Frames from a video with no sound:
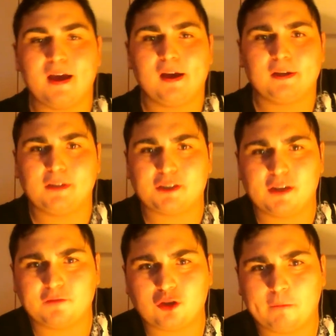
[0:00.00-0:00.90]
there's
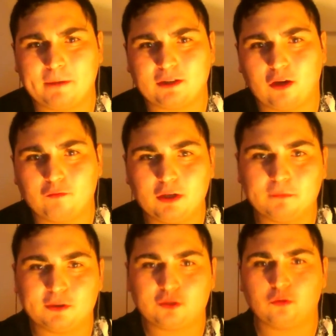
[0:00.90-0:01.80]
another topic that I really
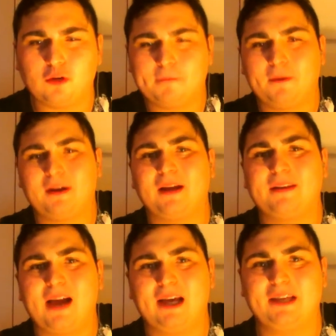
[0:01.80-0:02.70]
want to talk about, and
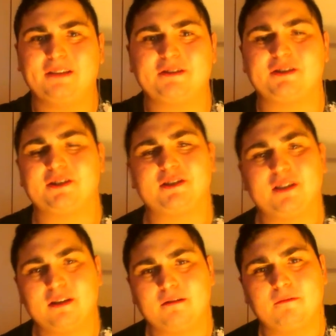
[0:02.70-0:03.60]
that is
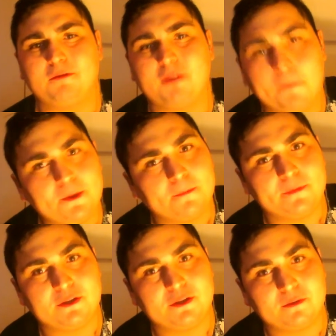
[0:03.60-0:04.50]
WWE
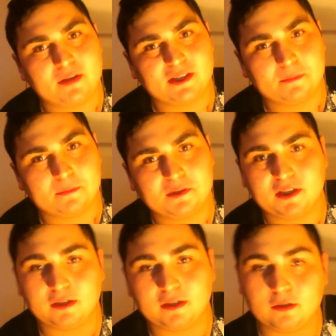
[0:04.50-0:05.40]

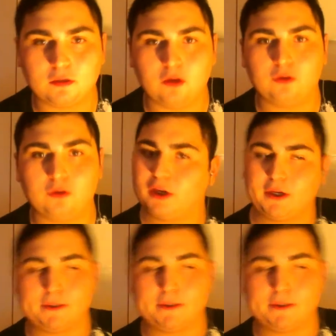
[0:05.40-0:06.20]
2K17. Okay.